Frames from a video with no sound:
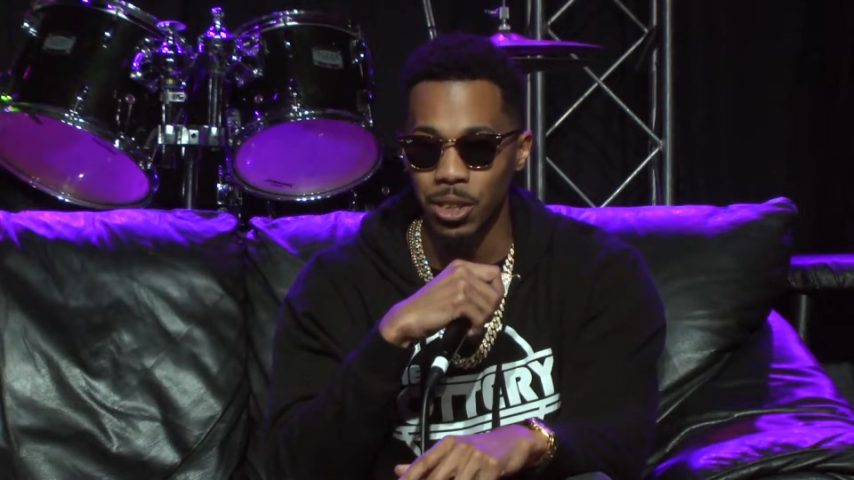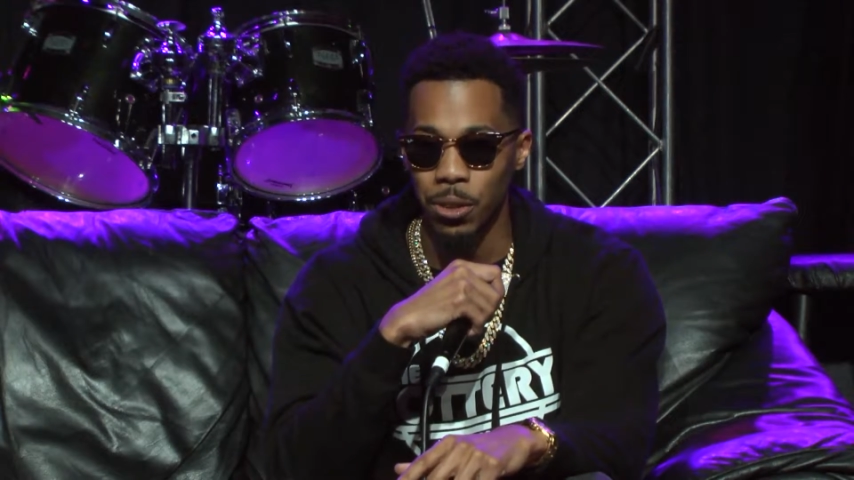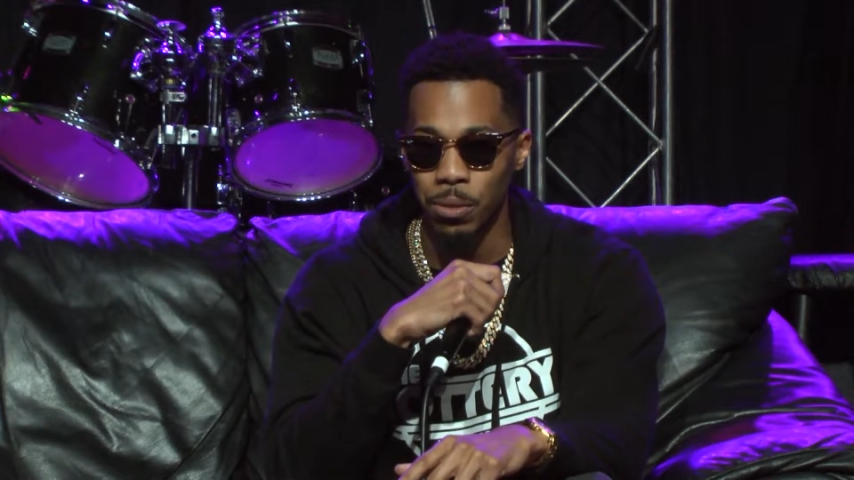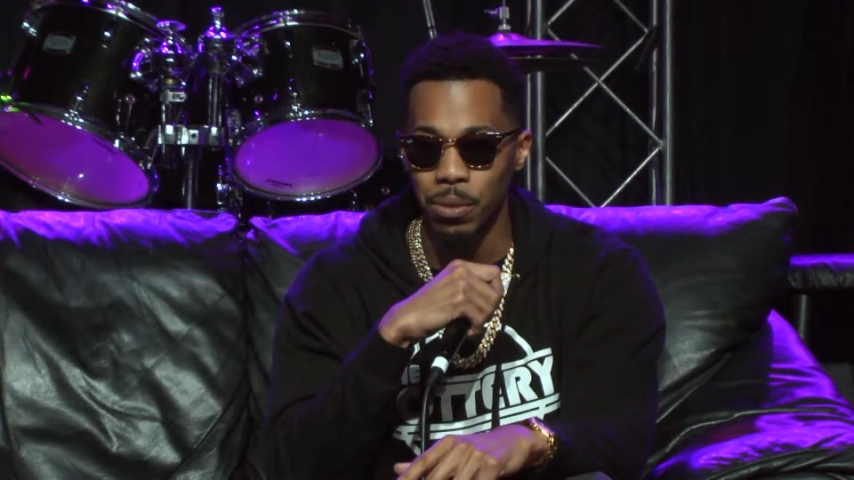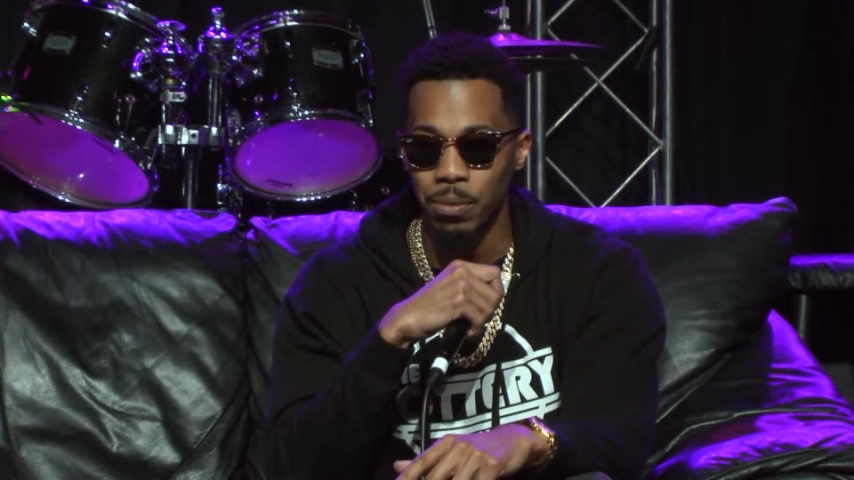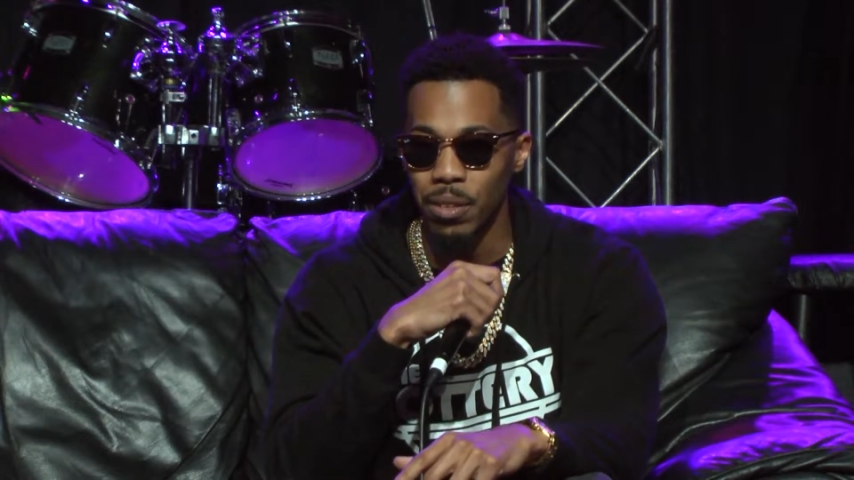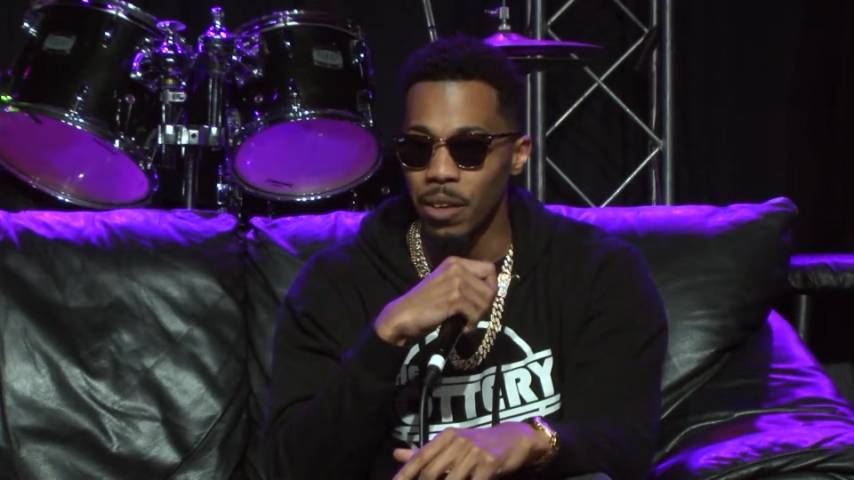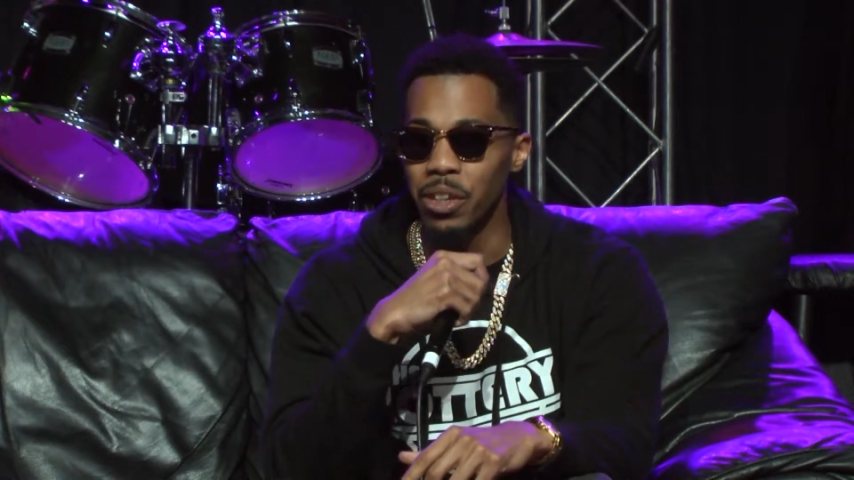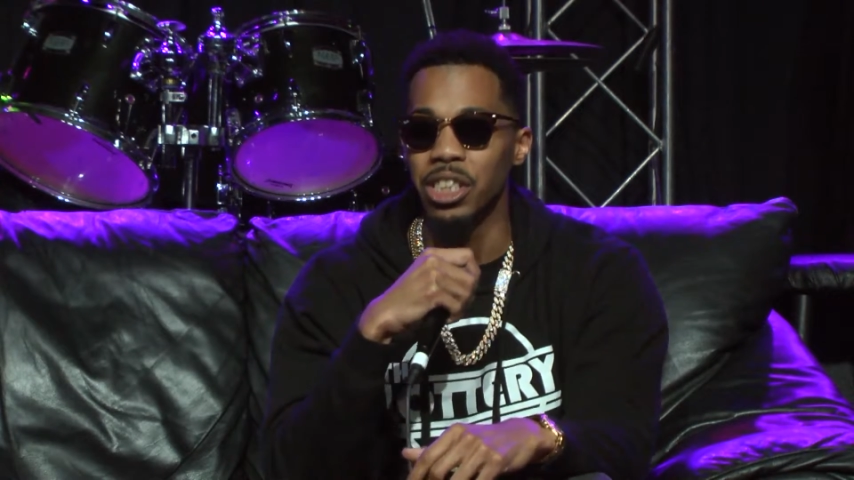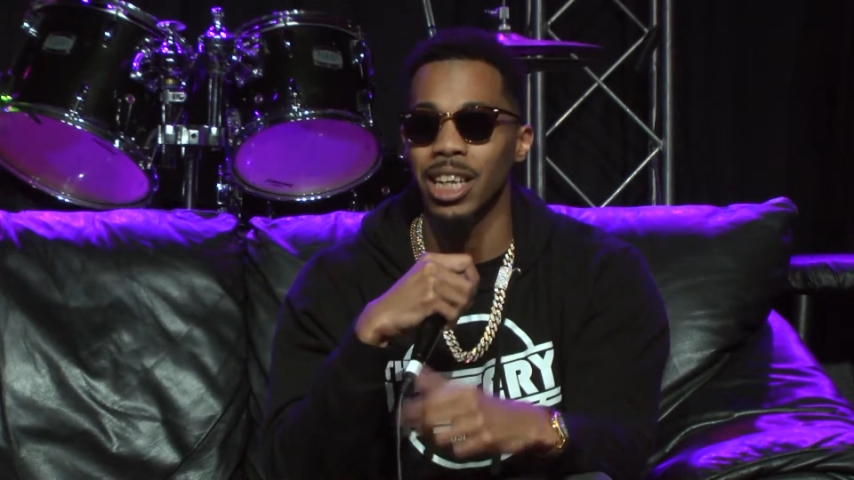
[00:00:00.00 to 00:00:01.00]
So
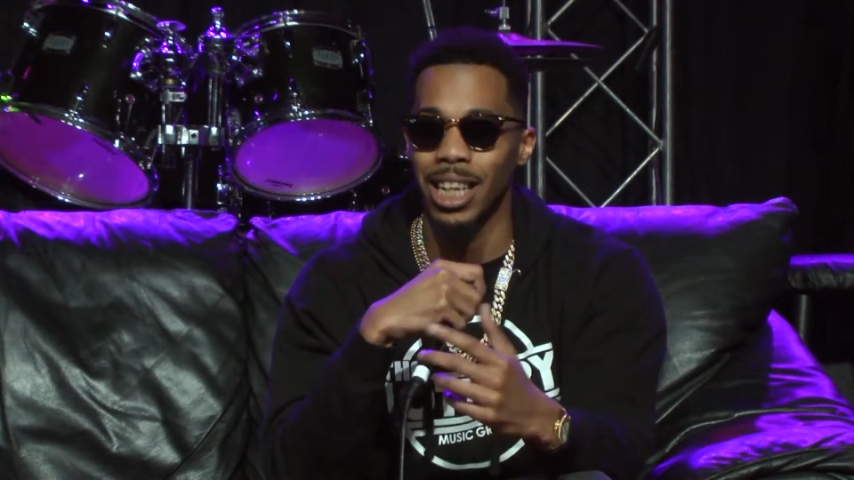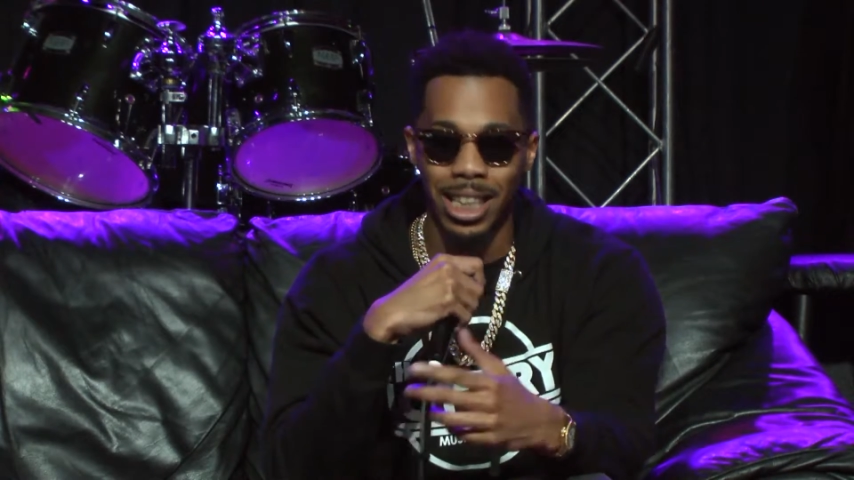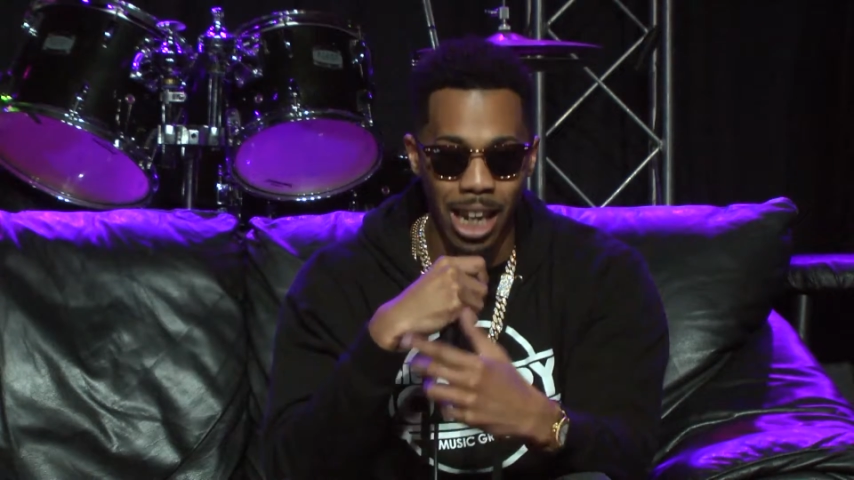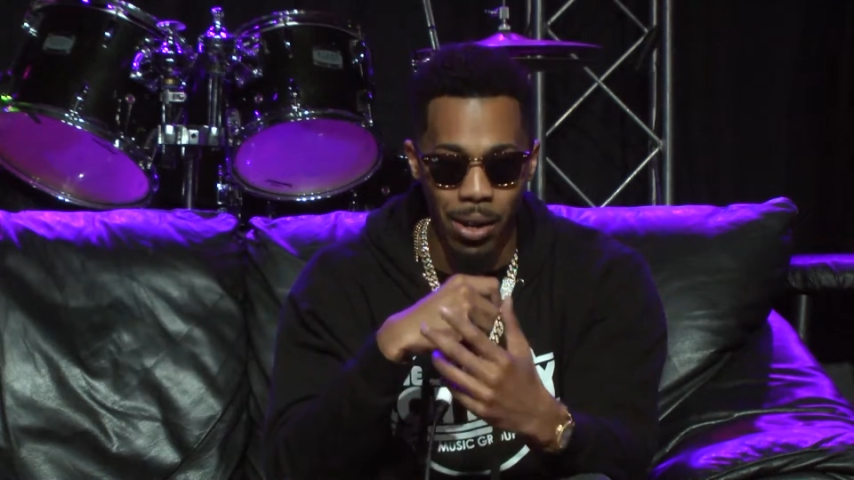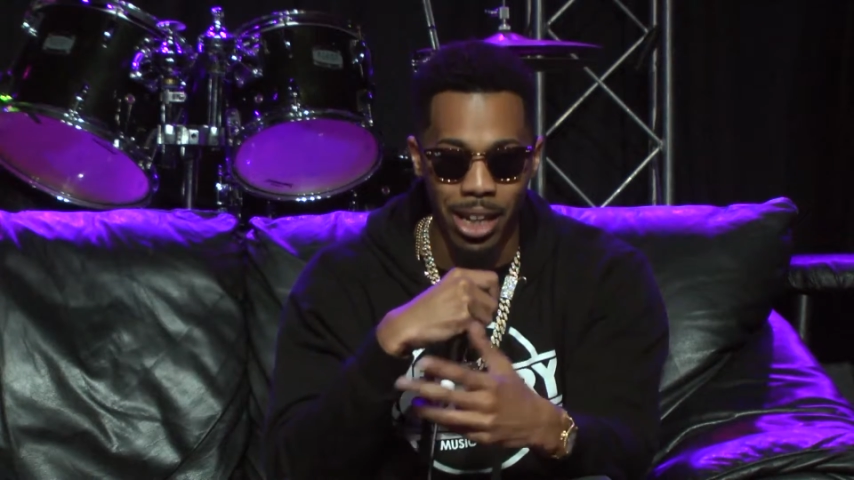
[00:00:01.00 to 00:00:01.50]
eventually that's how